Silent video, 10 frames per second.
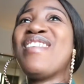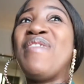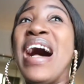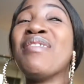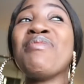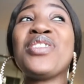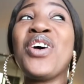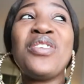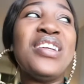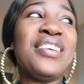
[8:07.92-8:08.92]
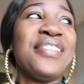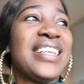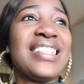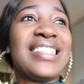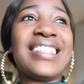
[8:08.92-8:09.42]
I
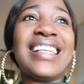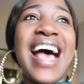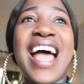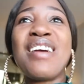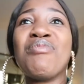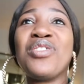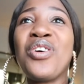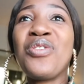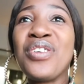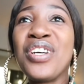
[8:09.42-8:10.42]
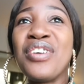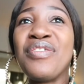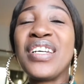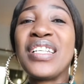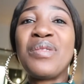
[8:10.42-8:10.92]
am so
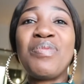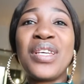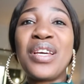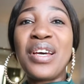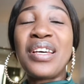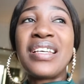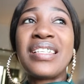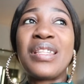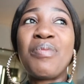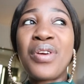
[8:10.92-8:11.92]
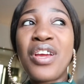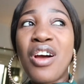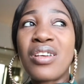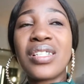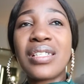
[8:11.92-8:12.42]
nervous because the
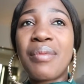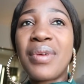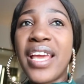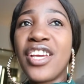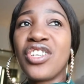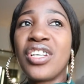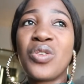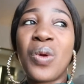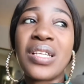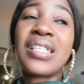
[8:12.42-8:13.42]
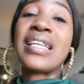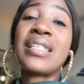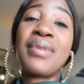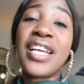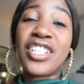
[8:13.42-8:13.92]
pre-course examination as well as the
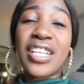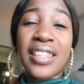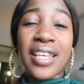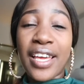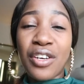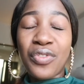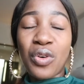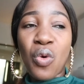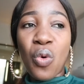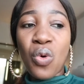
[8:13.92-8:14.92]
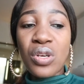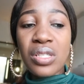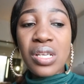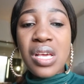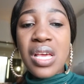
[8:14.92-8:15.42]
examination at the end of the
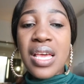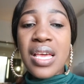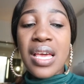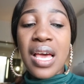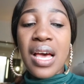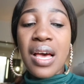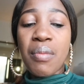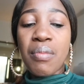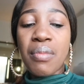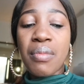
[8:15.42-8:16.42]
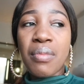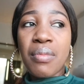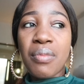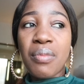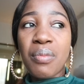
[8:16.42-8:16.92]
course,
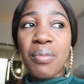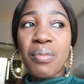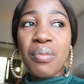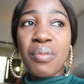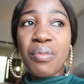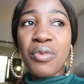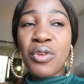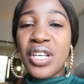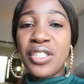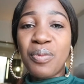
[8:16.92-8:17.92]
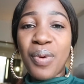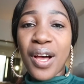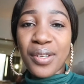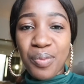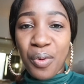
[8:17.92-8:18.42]
you need to
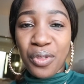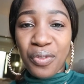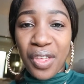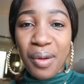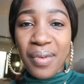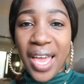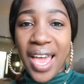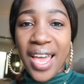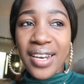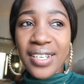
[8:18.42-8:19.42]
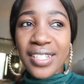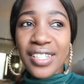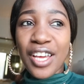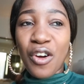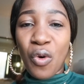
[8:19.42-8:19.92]
pass both of them and
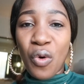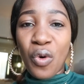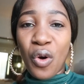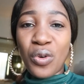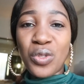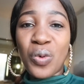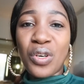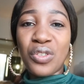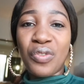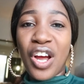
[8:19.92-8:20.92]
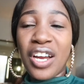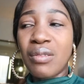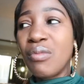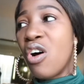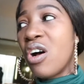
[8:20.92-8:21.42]
they all go towards your
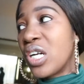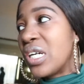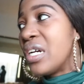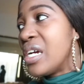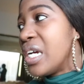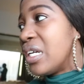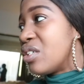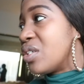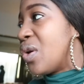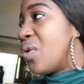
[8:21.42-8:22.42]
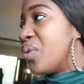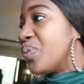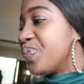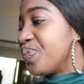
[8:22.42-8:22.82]
final mark. So